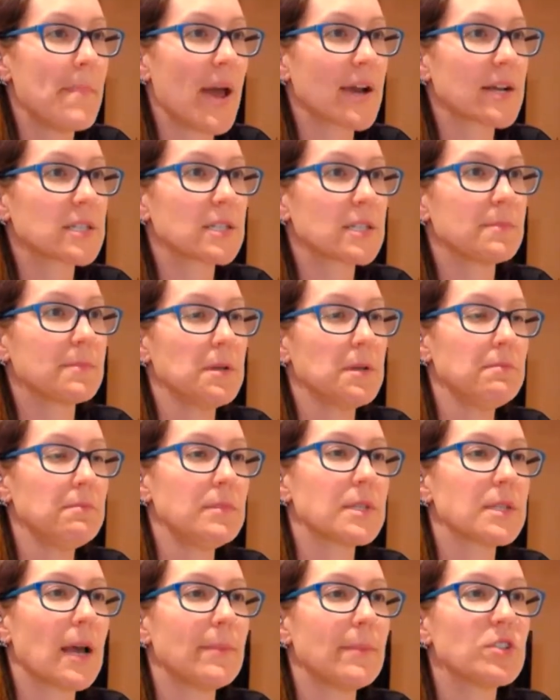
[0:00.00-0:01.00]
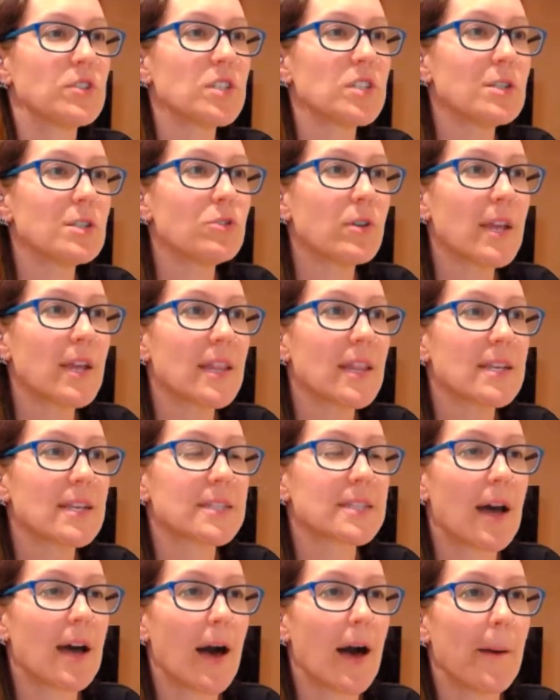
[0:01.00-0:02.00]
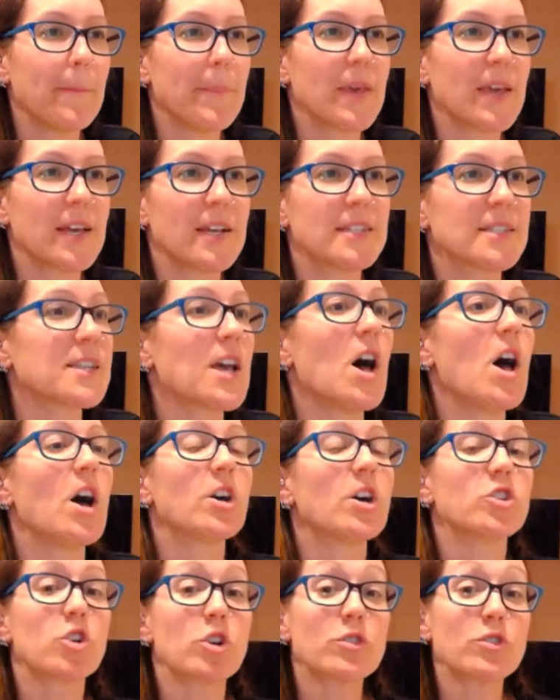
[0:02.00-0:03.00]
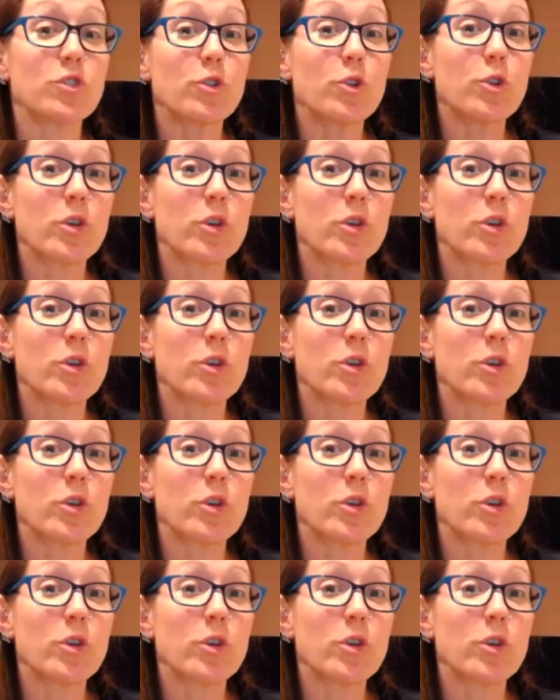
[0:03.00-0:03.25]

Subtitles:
maximums. I'm just looking this up because Dr.